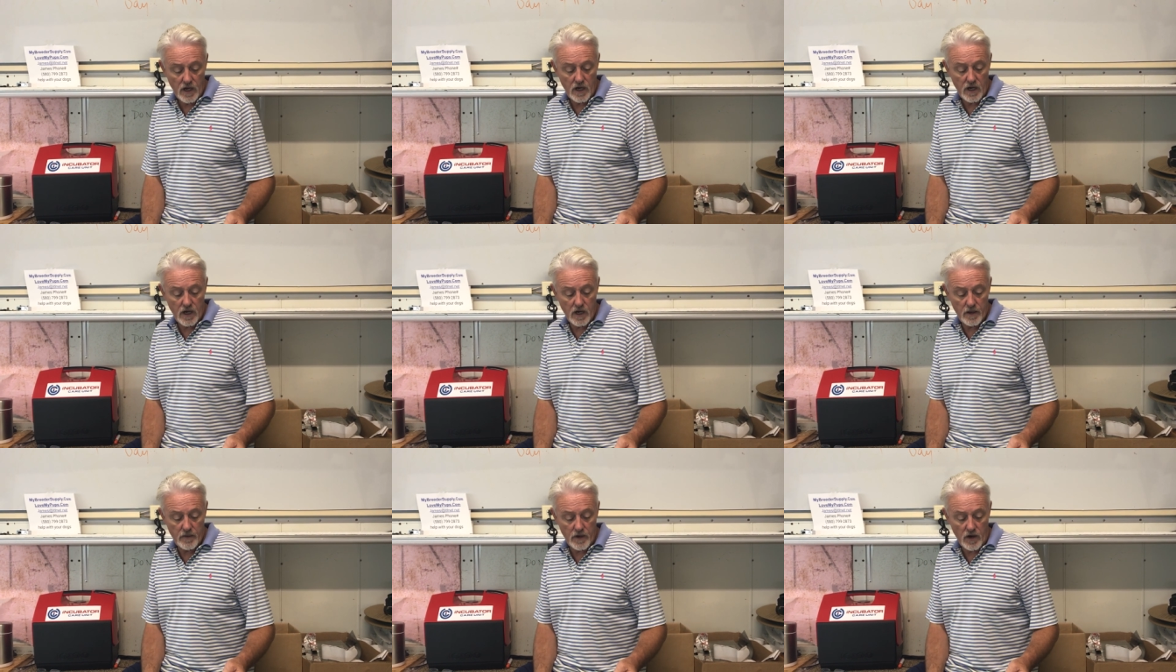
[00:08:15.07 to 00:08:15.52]

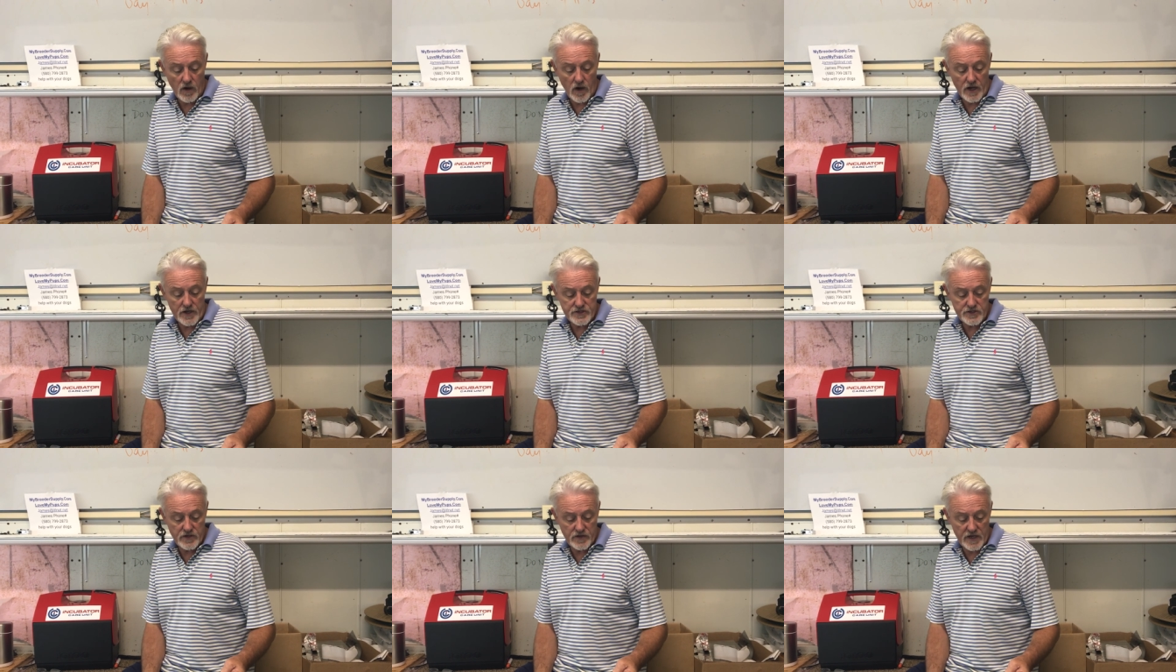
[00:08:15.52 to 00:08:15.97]
Uh, all
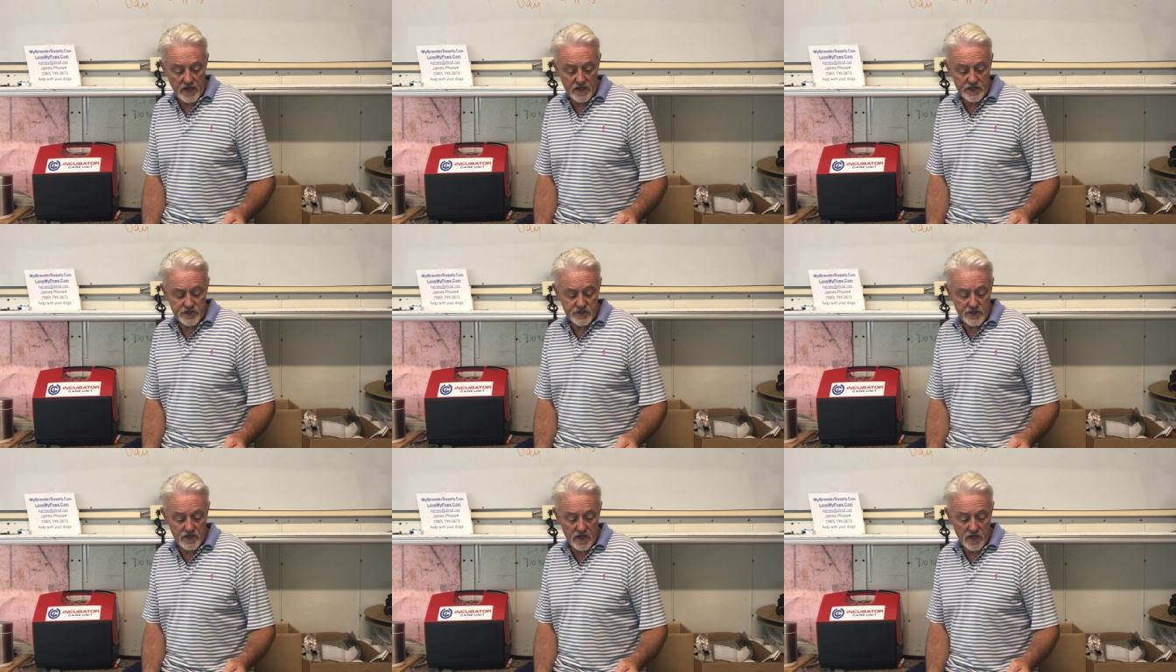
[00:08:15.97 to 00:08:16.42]
right, so
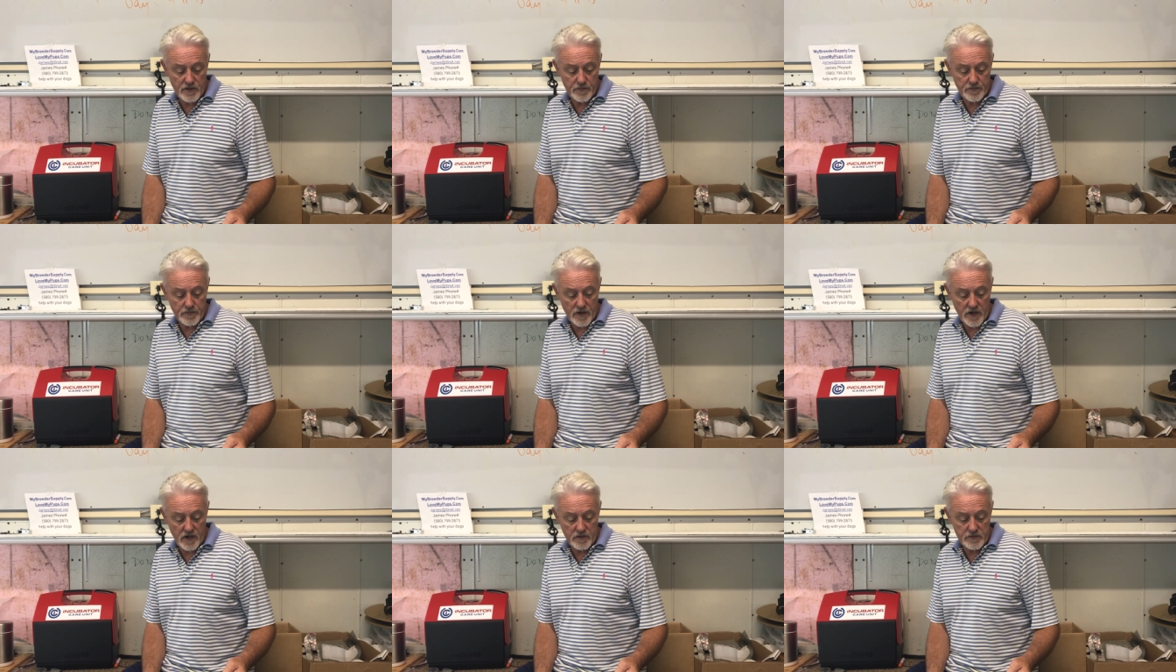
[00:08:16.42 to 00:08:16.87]
that's uh,
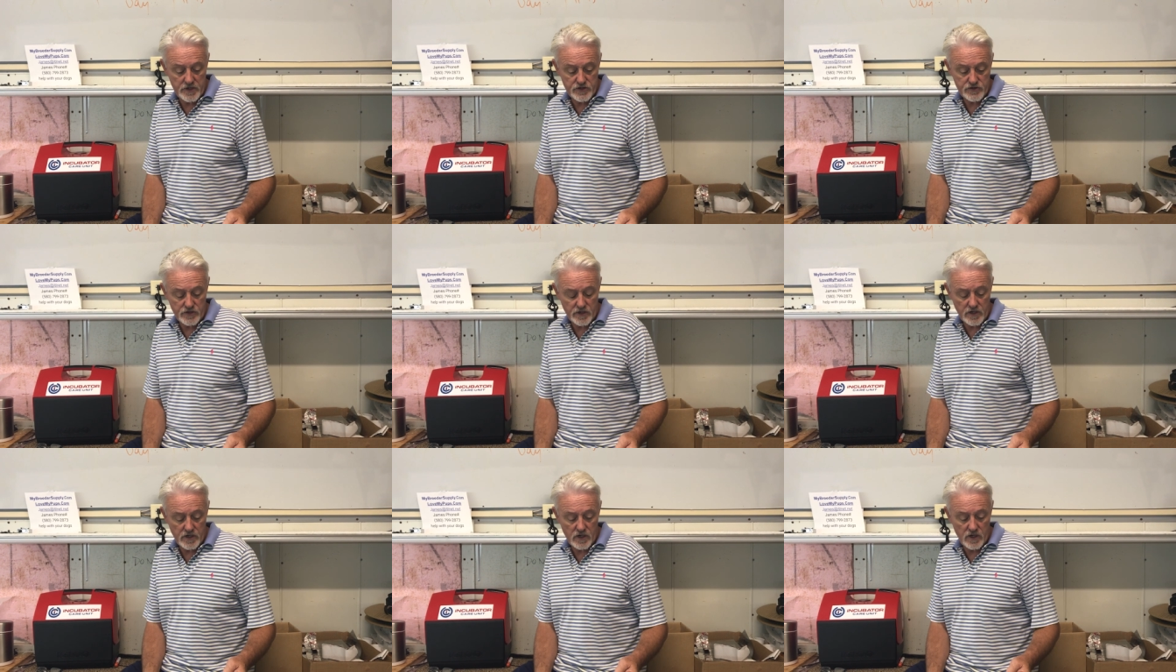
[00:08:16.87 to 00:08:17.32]

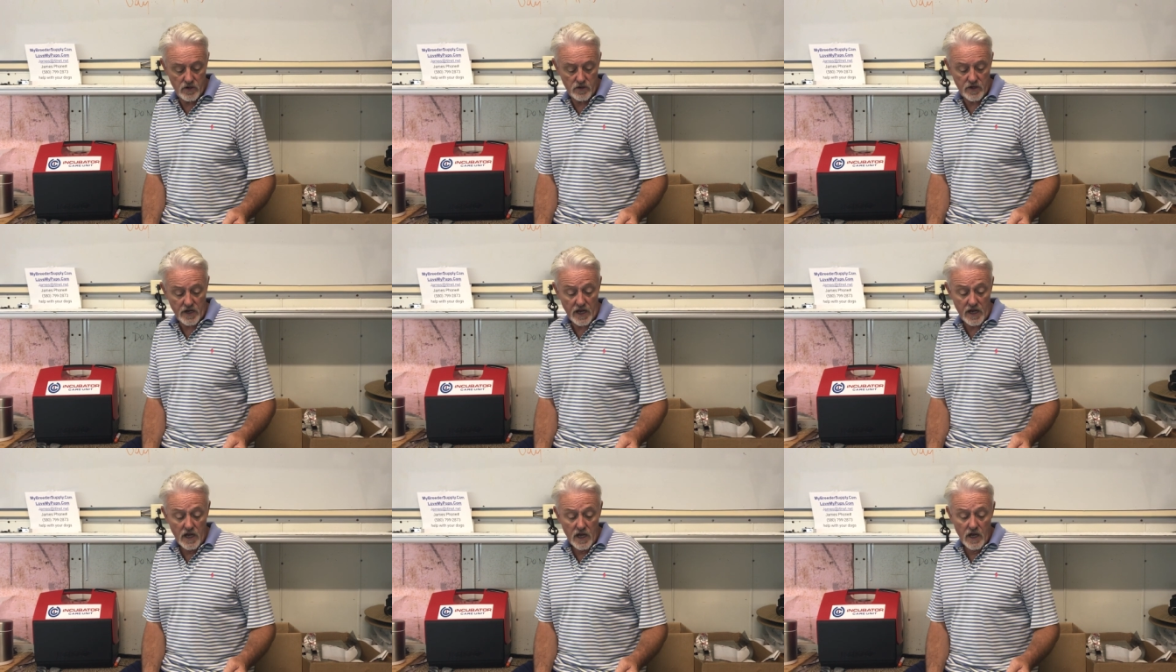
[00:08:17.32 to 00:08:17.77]
pyometria.
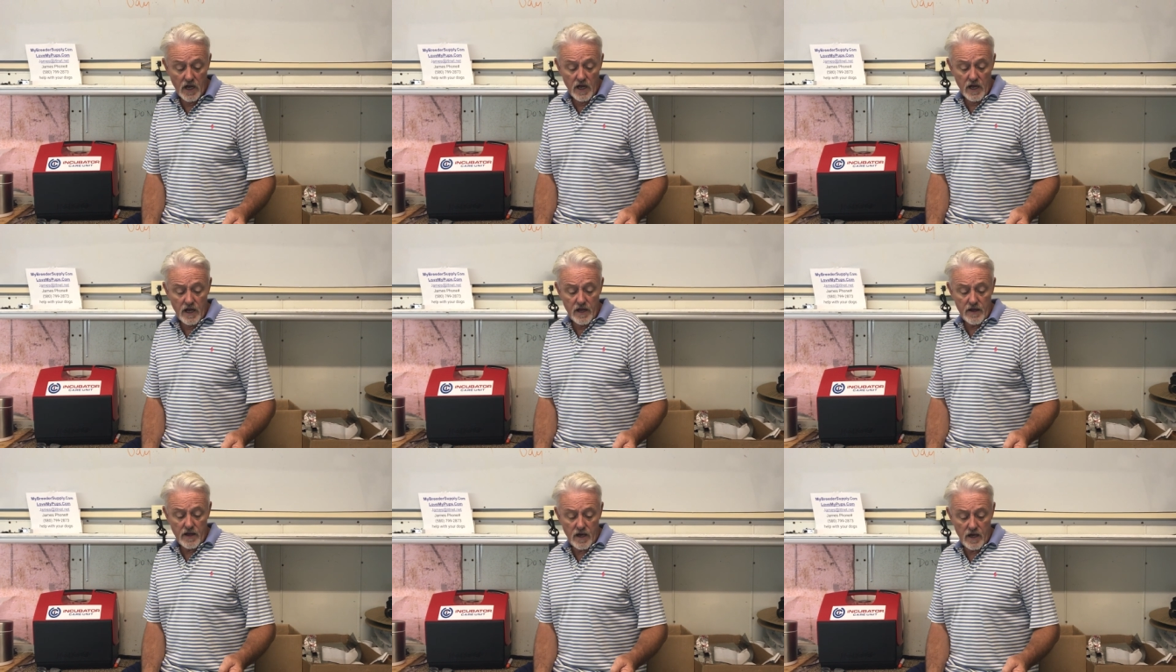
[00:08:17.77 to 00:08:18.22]
Okay.
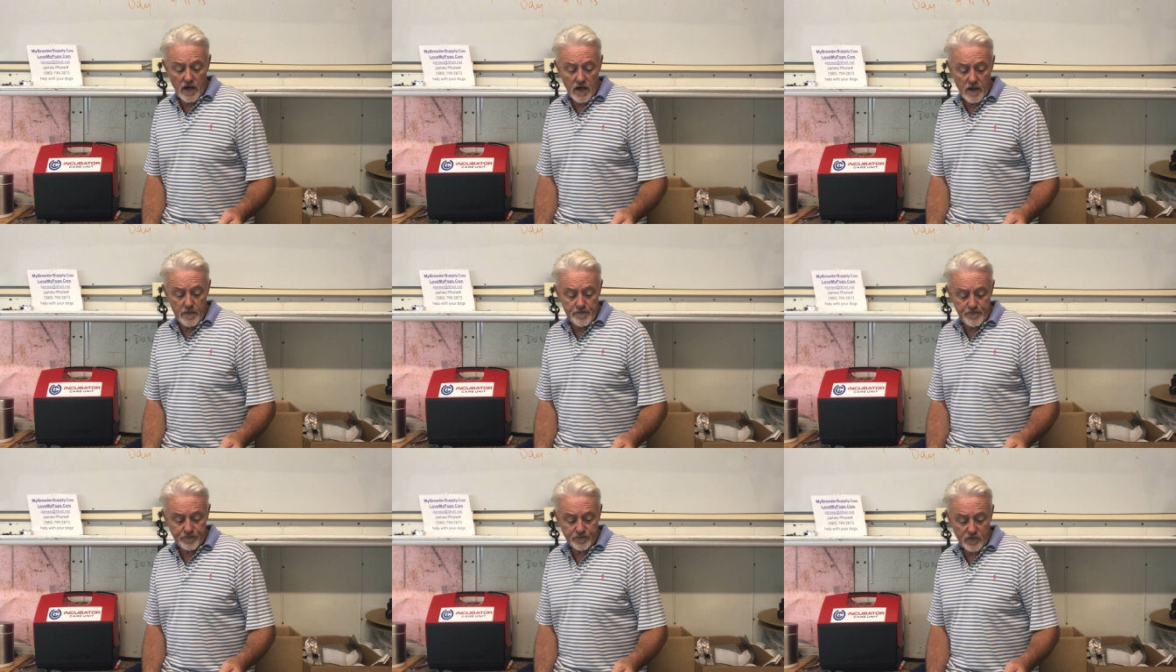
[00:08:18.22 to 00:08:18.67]

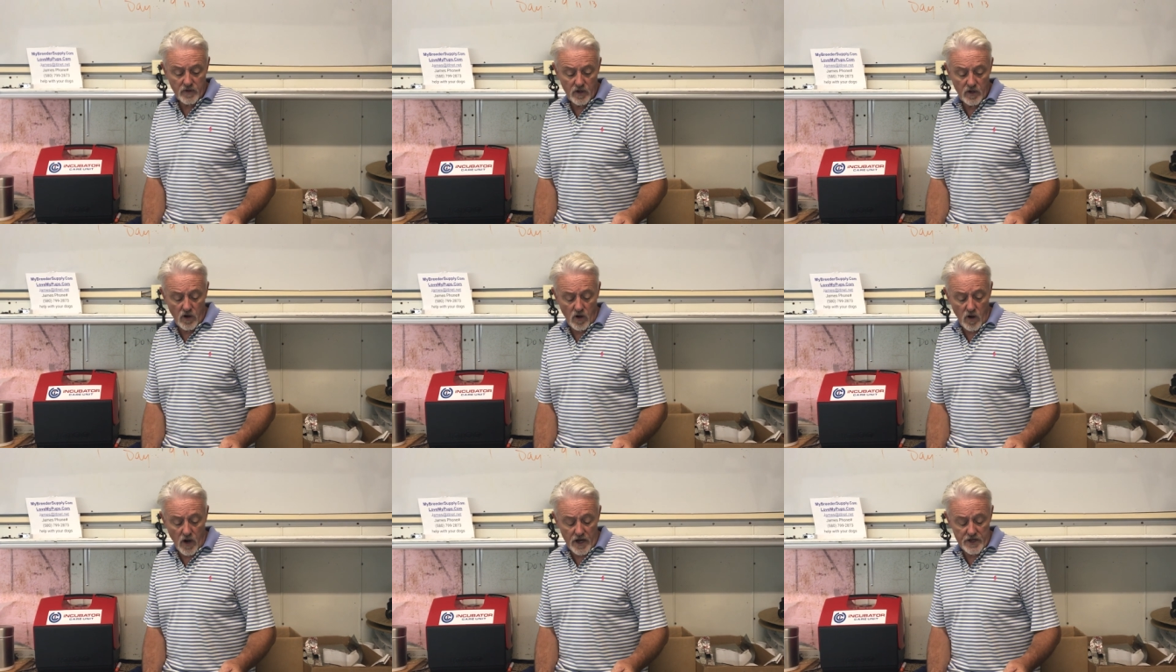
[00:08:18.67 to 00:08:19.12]
Um,
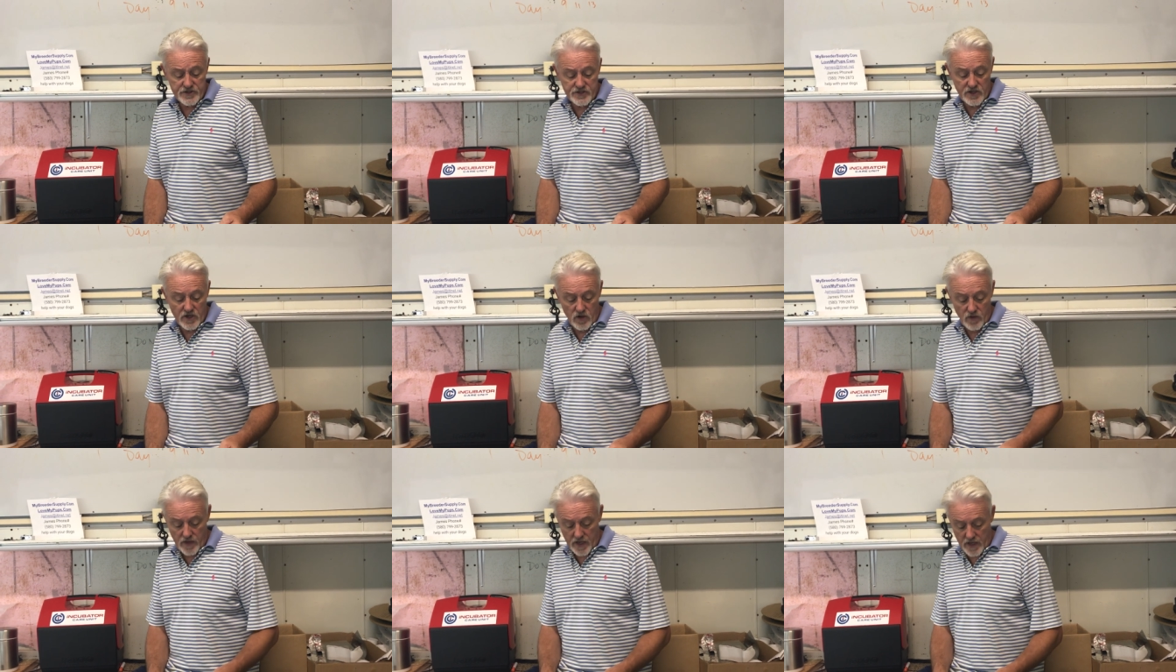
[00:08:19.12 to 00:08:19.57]
all right, so